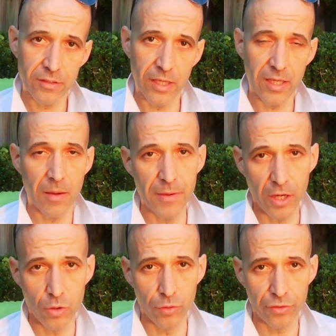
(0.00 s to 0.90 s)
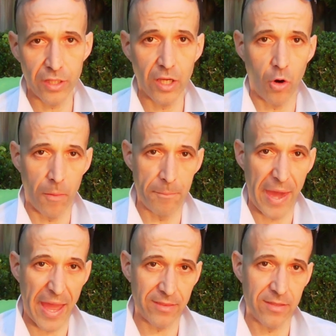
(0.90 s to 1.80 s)
It can be a good thing or a
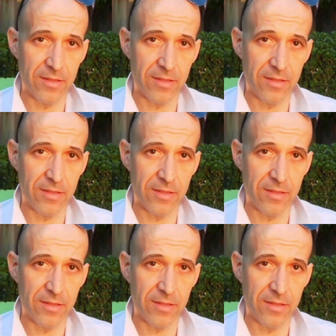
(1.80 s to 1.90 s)
bad thing.